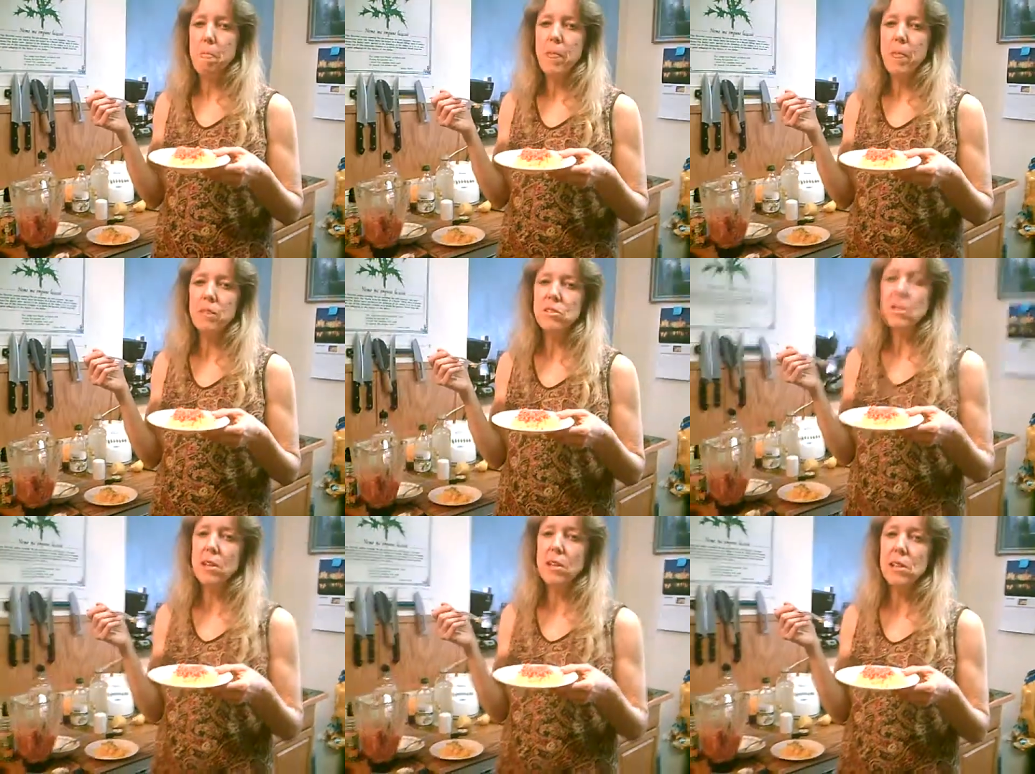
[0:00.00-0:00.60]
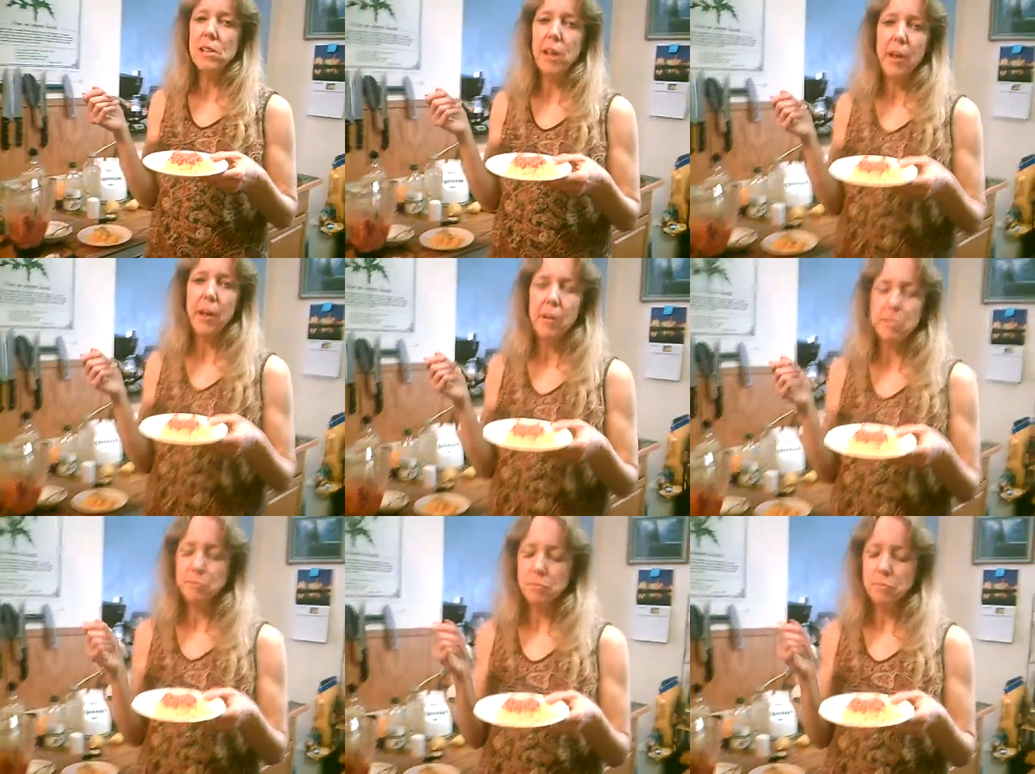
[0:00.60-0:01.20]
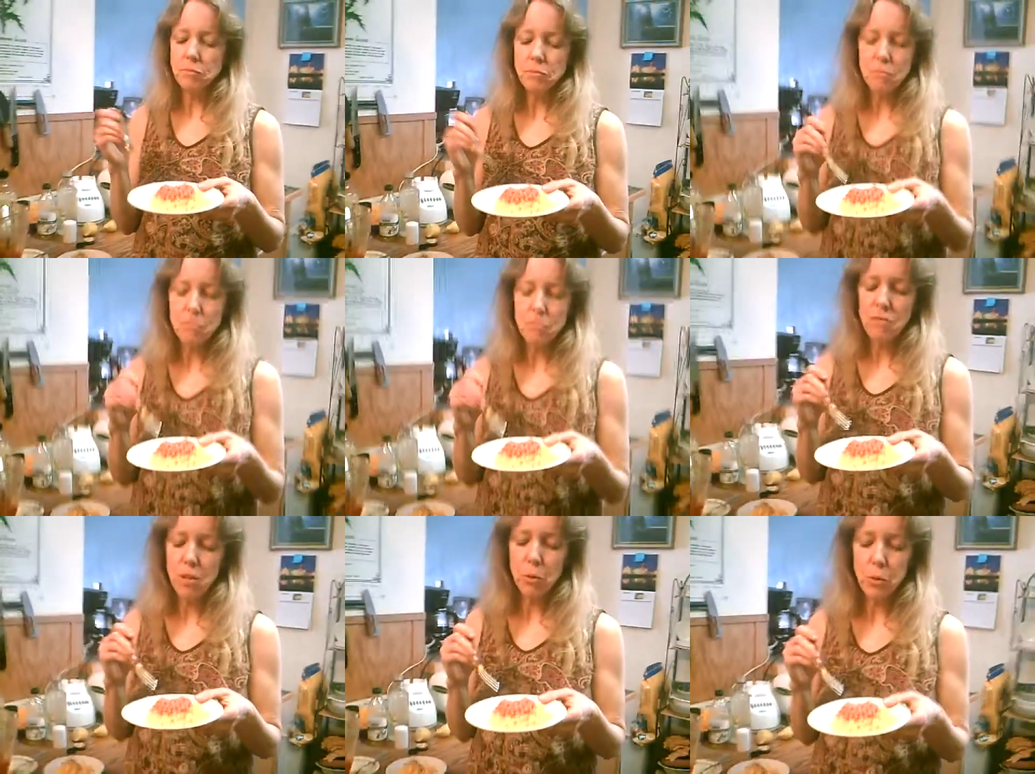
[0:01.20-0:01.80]
There's nothing like
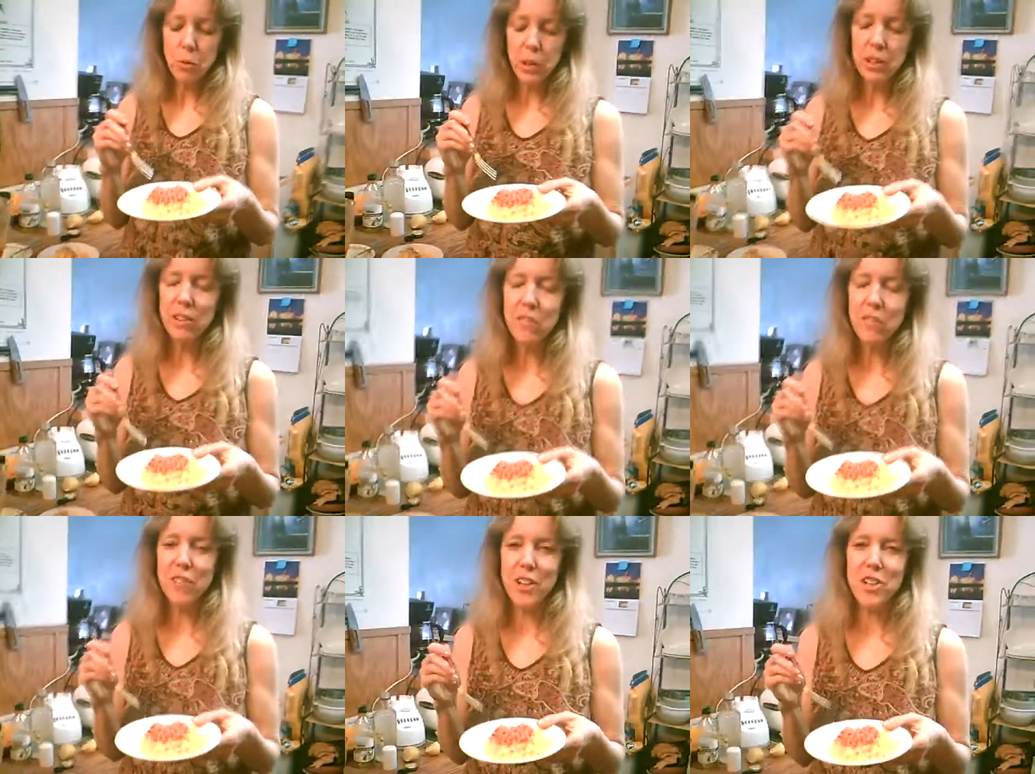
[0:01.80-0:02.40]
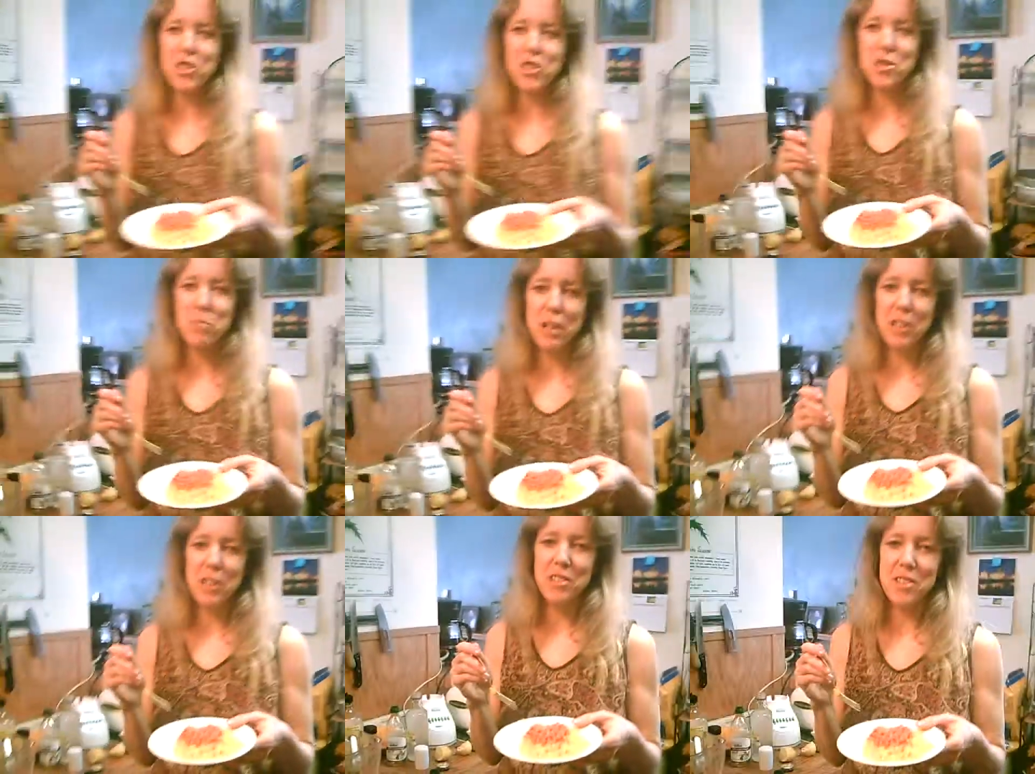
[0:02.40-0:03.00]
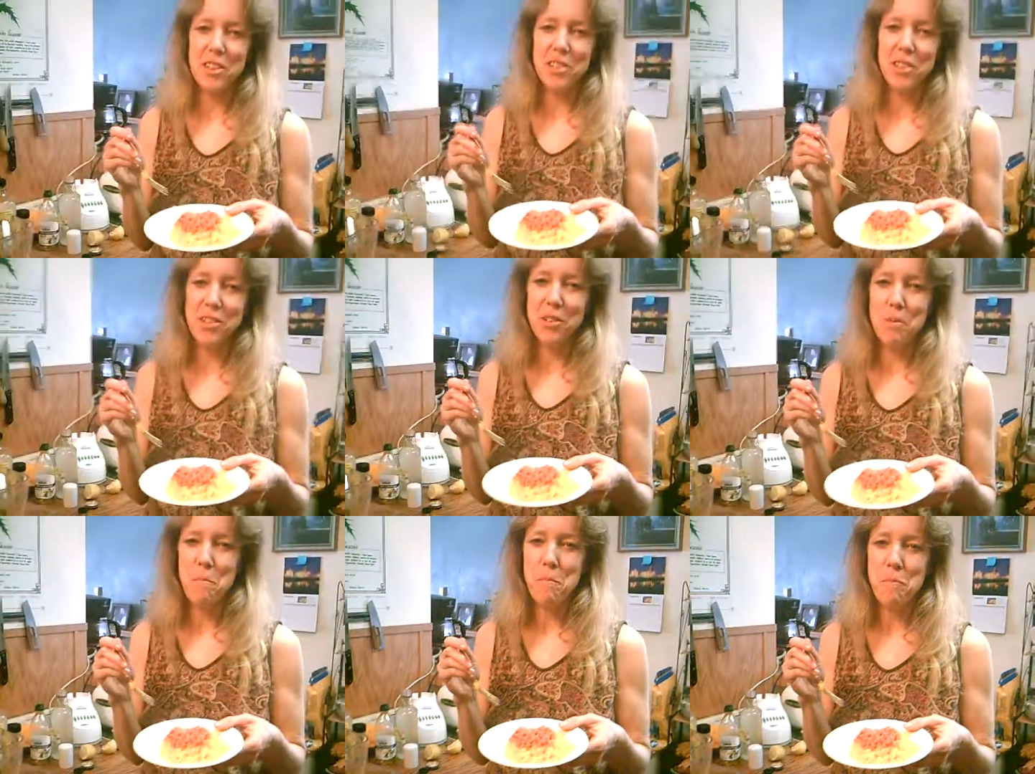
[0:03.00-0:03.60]
real fresh tomatoes in
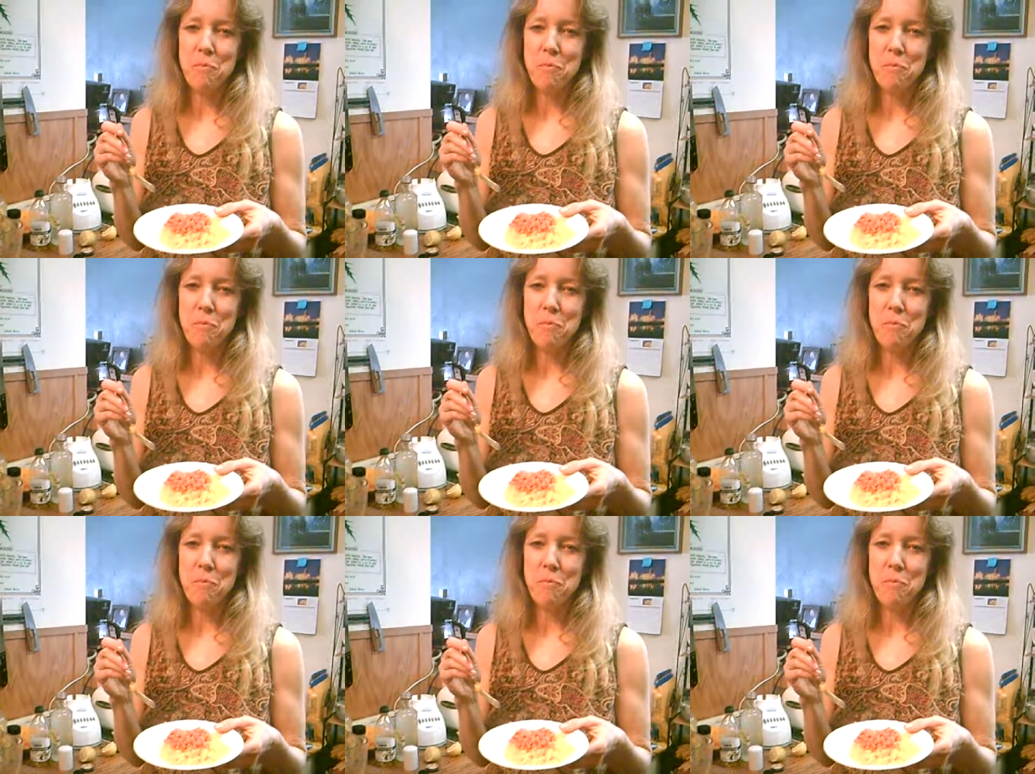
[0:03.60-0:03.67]
your,